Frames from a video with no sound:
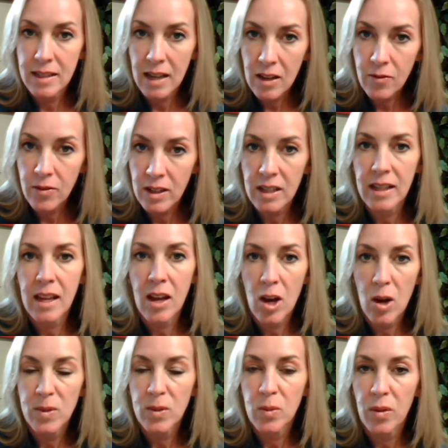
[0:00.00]
definitely
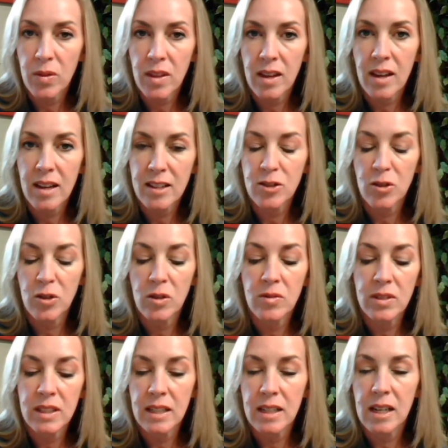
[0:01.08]
helps with the external
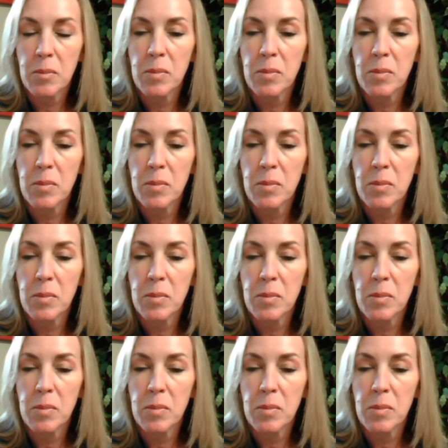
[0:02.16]
validity,